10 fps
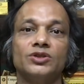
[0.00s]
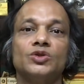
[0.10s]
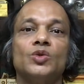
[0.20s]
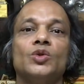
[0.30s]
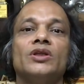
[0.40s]

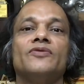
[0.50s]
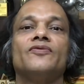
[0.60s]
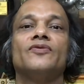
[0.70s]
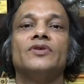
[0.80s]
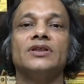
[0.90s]
So the
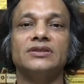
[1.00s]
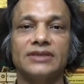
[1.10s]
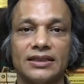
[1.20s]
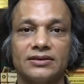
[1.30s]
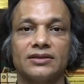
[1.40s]

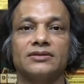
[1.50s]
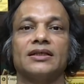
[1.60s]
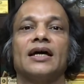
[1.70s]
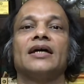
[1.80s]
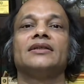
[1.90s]
first
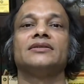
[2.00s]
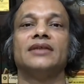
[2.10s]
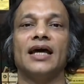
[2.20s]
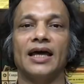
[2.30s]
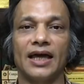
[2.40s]
exercise
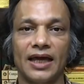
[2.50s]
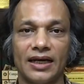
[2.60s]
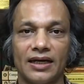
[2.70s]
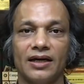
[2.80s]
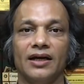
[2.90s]

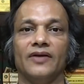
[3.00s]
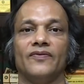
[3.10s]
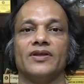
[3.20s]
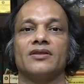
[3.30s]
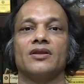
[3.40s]
that a
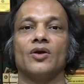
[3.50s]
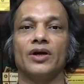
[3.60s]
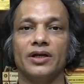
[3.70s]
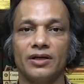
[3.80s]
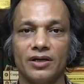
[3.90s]
defense
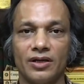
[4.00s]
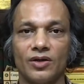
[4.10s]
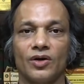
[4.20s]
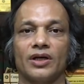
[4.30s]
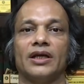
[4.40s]

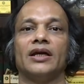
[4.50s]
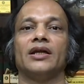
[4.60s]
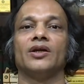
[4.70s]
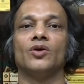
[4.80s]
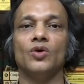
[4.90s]
lawyer on
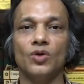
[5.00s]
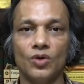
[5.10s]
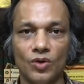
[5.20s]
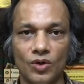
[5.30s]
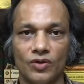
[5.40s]
getting
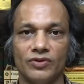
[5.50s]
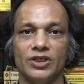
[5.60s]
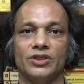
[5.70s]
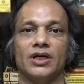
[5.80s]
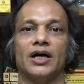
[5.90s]
hold of
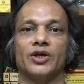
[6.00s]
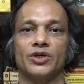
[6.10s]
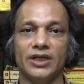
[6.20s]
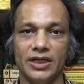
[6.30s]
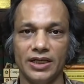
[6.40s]
the charge
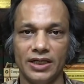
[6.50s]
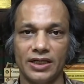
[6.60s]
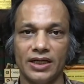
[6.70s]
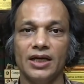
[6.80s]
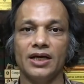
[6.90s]

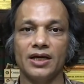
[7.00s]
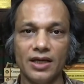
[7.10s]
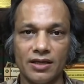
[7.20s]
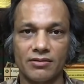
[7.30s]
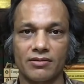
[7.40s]
sheet
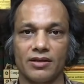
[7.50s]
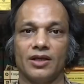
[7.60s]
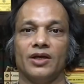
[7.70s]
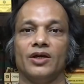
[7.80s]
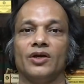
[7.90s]
is
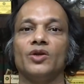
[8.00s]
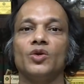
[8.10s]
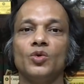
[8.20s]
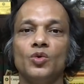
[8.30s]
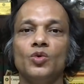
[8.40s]

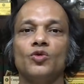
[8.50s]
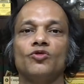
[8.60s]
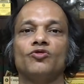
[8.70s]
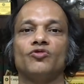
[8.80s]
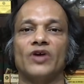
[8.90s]

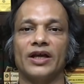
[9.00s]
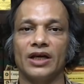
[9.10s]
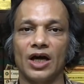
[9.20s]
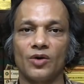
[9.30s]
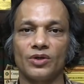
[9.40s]
to
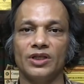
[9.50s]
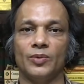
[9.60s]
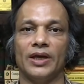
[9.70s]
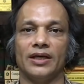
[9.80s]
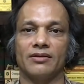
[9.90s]
find out
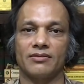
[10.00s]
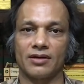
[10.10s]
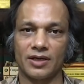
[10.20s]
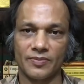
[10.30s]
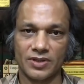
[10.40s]
the
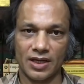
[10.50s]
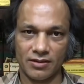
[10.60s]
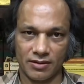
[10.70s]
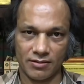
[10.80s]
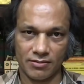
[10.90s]
various
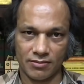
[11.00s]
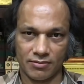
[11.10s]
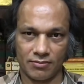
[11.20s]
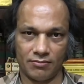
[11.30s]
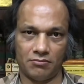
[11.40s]

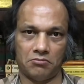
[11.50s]
circumstances